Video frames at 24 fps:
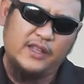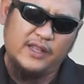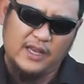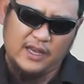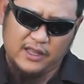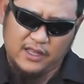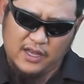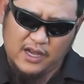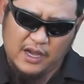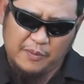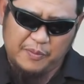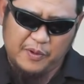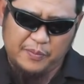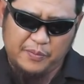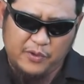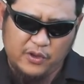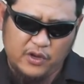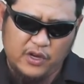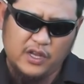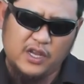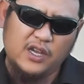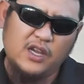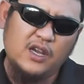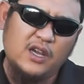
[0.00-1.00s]
Now, the hop-up
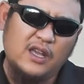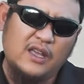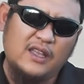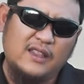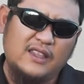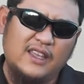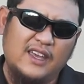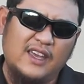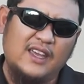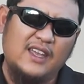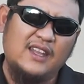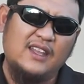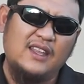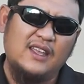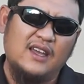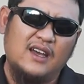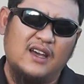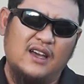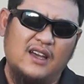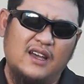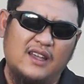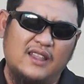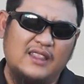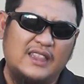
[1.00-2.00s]
unit did
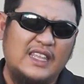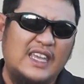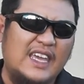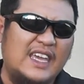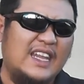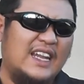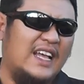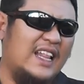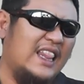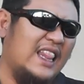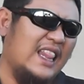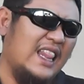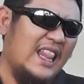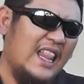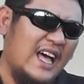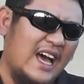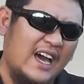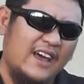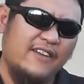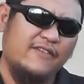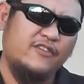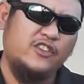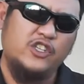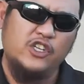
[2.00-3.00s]
uh, need a
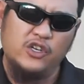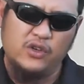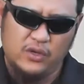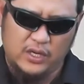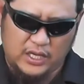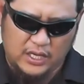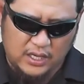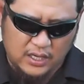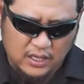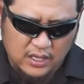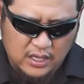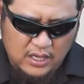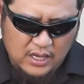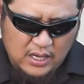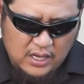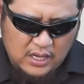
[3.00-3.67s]
lot of tuning